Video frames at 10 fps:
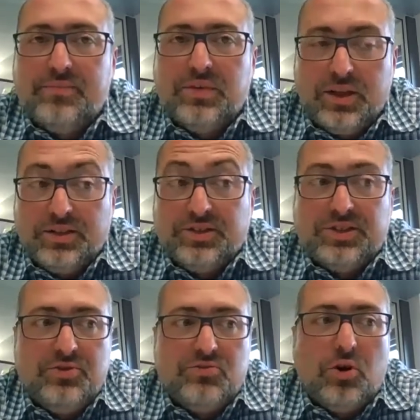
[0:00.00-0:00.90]

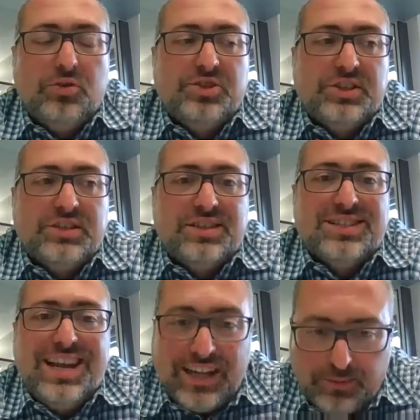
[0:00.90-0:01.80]
largest neurologists
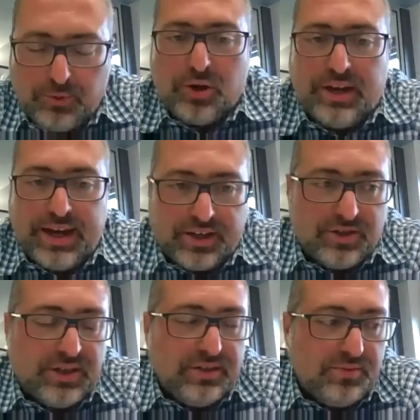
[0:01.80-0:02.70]
network,
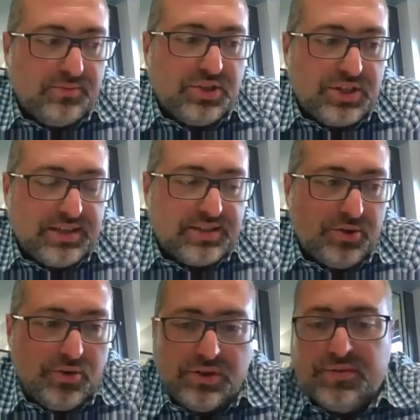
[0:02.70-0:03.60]
actually, which has a
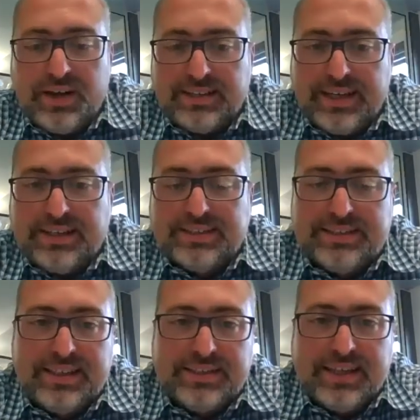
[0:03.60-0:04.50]
unified data
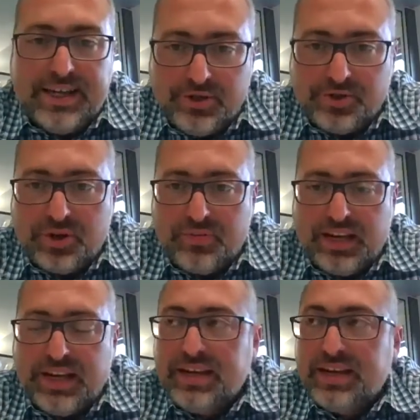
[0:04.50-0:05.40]
set in
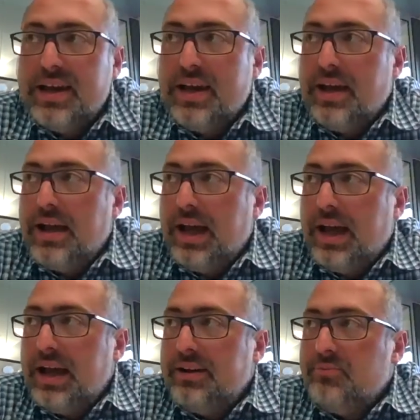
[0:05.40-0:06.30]
Germany.
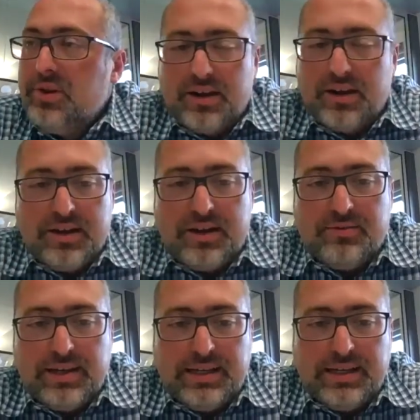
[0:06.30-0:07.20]
And we are
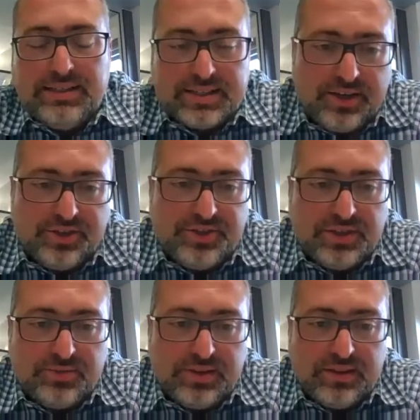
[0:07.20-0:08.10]
now in
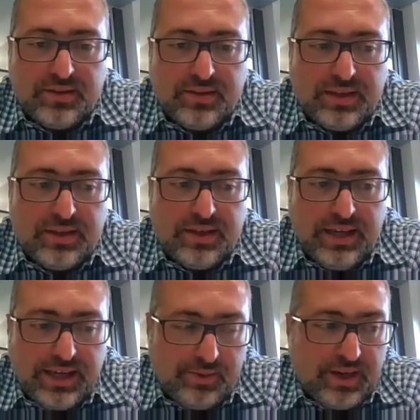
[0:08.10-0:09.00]
discussions with
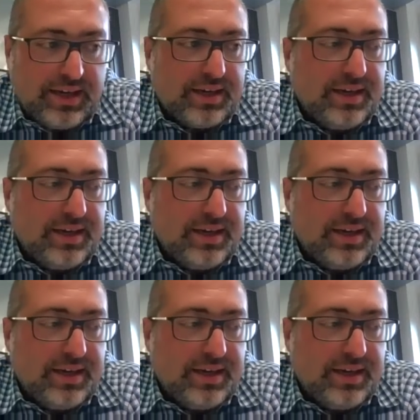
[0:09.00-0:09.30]
IQWiC